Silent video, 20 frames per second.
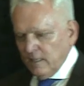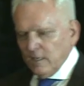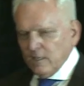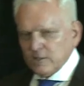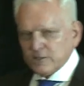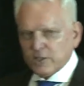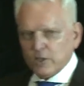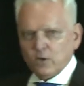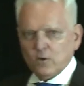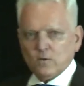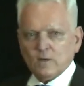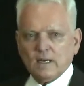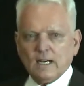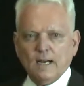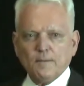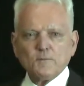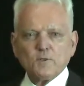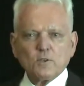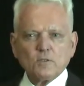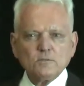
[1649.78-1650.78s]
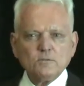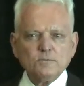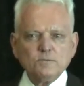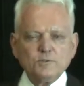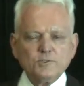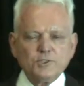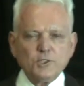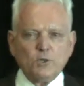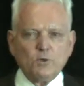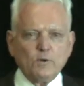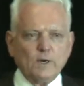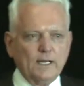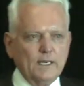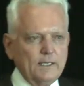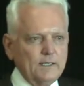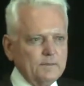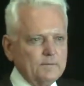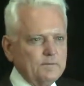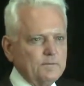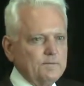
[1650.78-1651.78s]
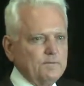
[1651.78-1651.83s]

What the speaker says: So I'm going to show a